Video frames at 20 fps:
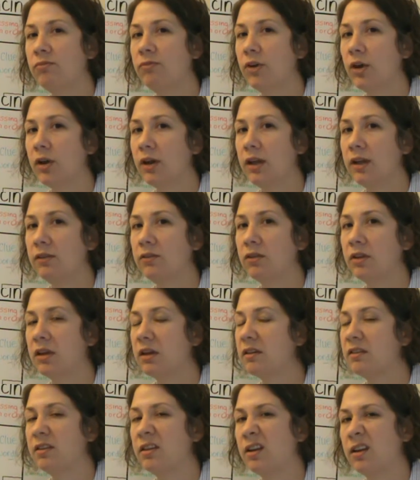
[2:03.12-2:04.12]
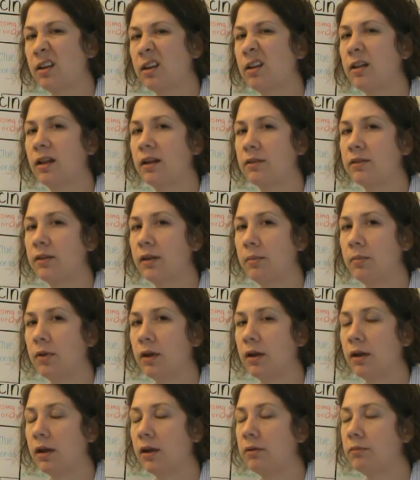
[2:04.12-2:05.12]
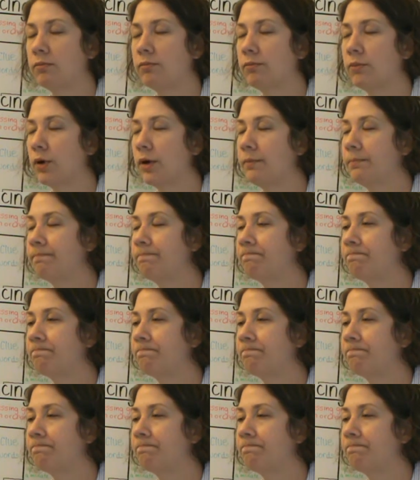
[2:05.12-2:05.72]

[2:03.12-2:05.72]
very easily because he didn't get a lot of sleep that night, right?